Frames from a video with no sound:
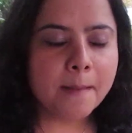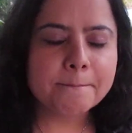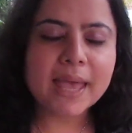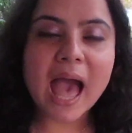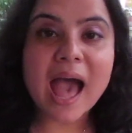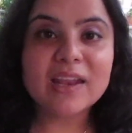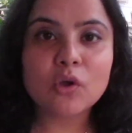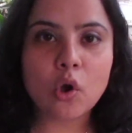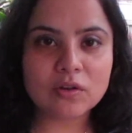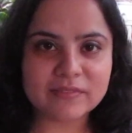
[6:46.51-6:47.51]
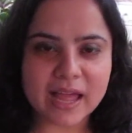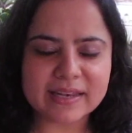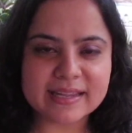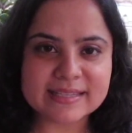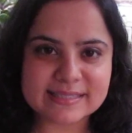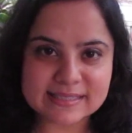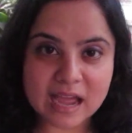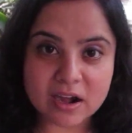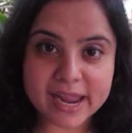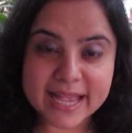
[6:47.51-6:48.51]
Behind all of that is
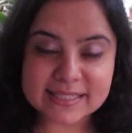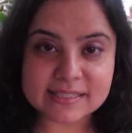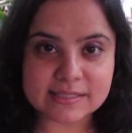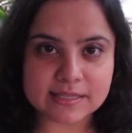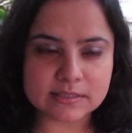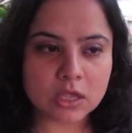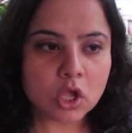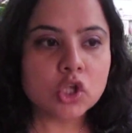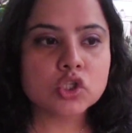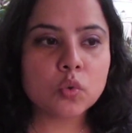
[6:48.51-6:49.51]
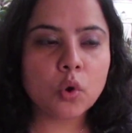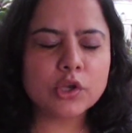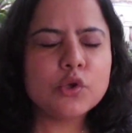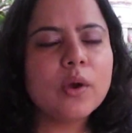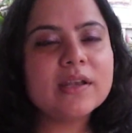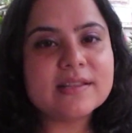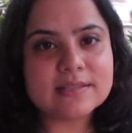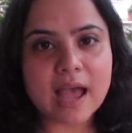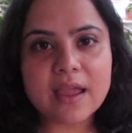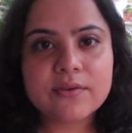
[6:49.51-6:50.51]
our essences. So what you are
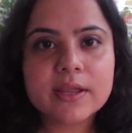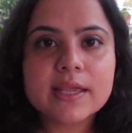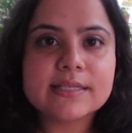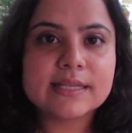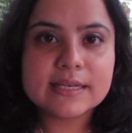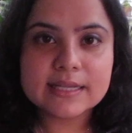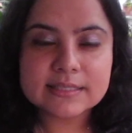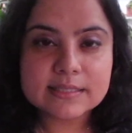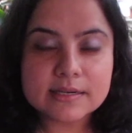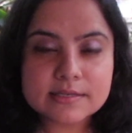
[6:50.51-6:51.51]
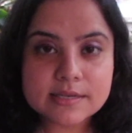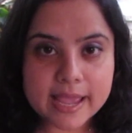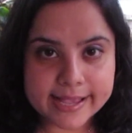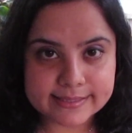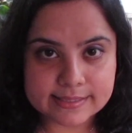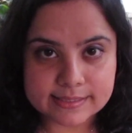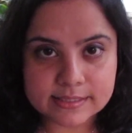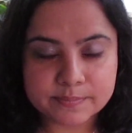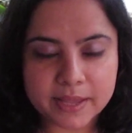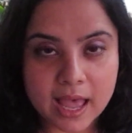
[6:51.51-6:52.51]
desiring is a certain
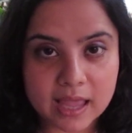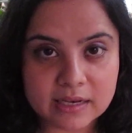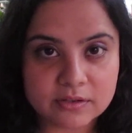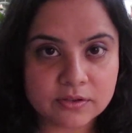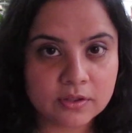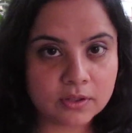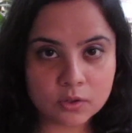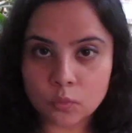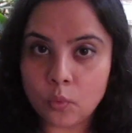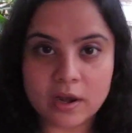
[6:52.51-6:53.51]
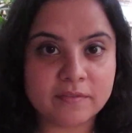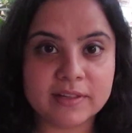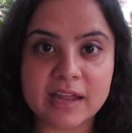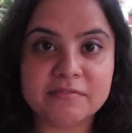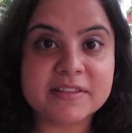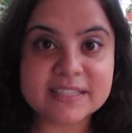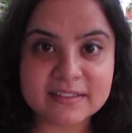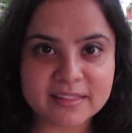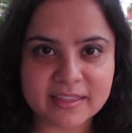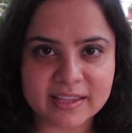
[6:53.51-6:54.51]
essence behind whatever that
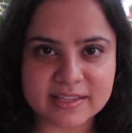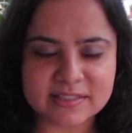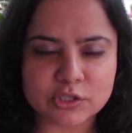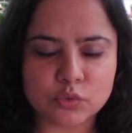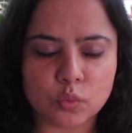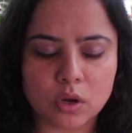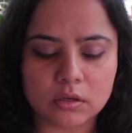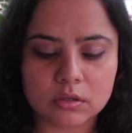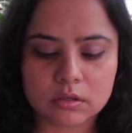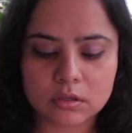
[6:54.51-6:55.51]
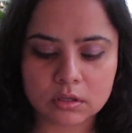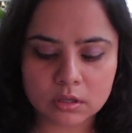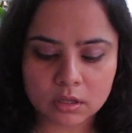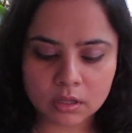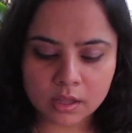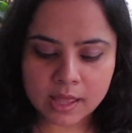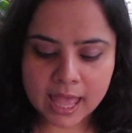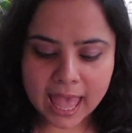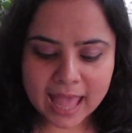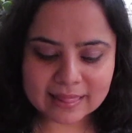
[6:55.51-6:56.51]
physical thing is that you want.
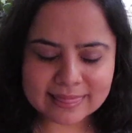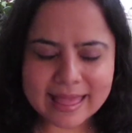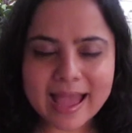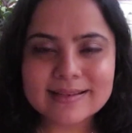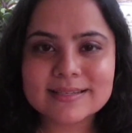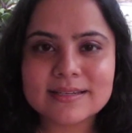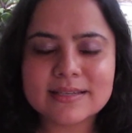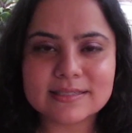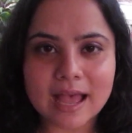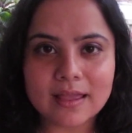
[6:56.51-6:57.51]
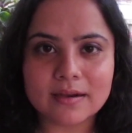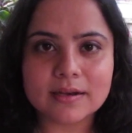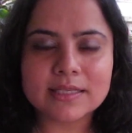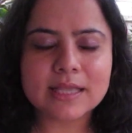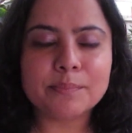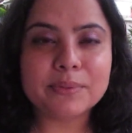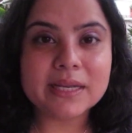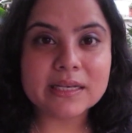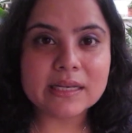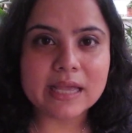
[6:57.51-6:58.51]
And that desire is
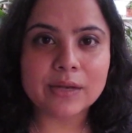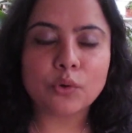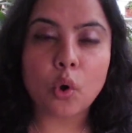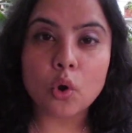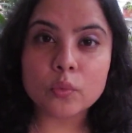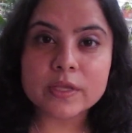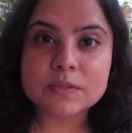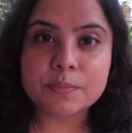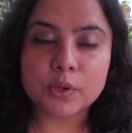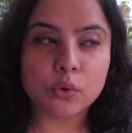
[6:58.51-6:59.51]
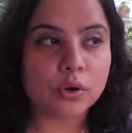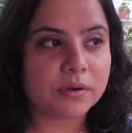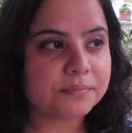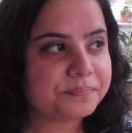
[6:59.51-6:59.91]
completely and always pure.